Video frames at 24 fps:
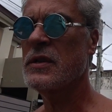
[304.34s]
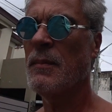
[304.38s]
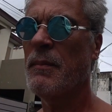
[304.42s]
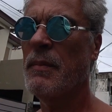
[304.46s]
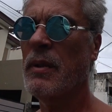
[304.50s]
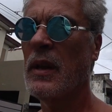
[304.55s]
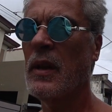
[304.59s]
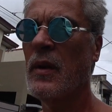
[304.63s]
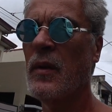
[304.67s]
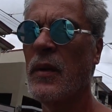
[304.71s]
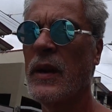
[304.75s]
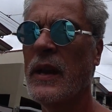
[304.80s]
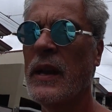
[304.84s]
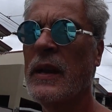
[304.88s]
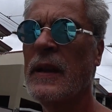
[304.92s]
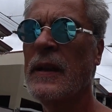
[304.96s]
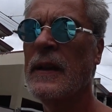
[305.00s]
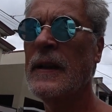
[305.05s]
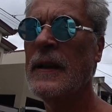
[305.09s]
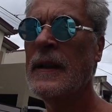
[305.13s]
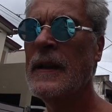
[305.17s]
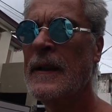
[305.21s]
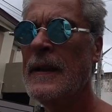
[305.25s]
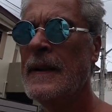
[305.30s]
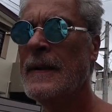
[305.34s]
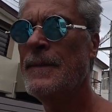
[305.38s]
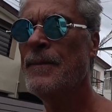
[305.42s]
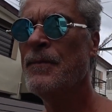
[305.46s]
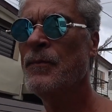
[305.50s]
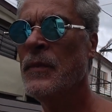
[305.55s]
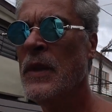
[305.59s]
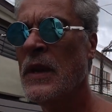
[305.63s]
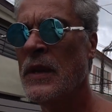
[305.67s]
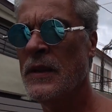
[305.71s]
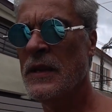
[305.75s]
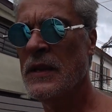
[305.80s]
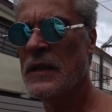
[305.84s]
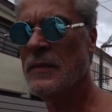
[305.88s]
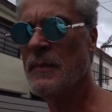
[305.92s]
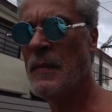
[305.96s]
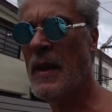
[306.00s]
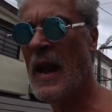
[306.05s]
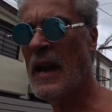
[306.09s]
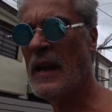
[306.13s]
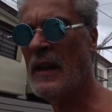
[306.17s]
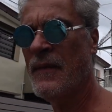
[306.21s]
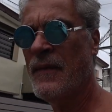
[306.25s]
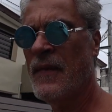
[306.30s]
of baloney. And these
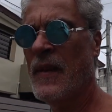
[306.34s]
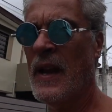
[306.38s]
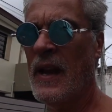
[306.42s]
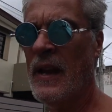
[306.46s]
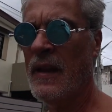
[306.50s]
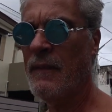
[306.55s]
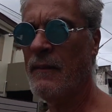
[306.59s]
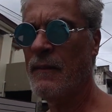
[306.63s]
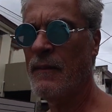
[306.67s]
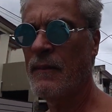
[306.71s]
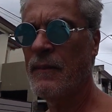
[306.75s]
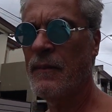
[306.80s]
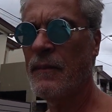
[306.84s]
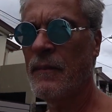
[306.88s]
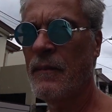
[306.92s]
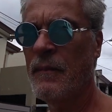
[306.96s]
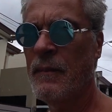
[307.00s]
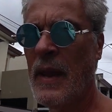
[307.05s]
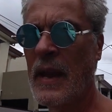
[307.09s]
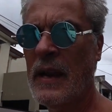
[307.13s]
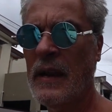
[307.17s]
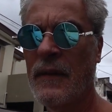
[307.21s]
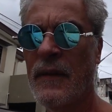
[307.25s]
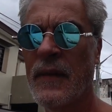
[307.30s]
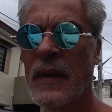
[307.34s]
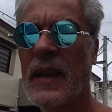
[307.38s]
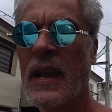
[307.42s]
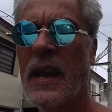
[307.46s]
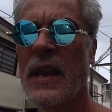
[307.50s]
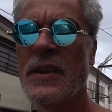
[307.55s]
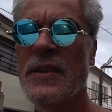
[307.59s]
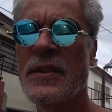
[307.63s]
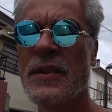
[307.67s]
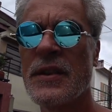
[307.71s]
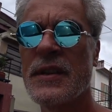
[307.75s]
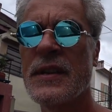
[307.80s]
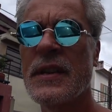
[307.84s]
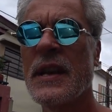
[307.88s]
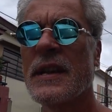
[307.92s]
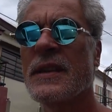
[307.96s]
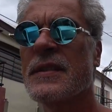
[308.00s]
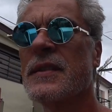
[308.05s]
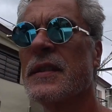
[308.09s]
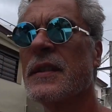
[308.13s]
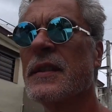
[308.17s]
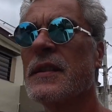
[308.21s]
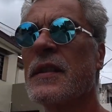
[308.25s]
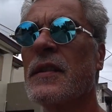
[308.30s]
magnification
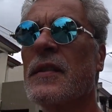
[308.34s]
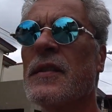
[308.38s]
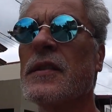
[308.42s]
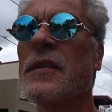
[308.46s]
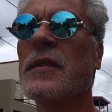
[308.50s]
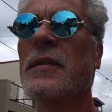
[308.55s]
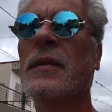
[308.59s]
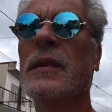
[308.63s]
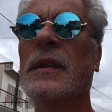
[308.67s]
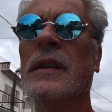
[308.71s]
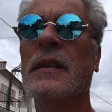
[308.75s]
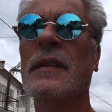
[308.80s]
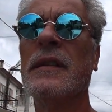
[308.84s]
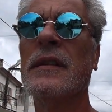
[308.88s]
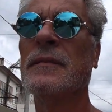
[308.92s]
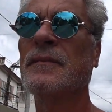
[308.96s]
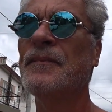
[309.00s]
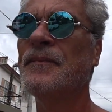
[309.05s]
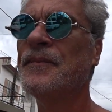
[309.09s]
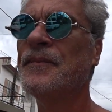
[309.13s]
tests that they're doing are,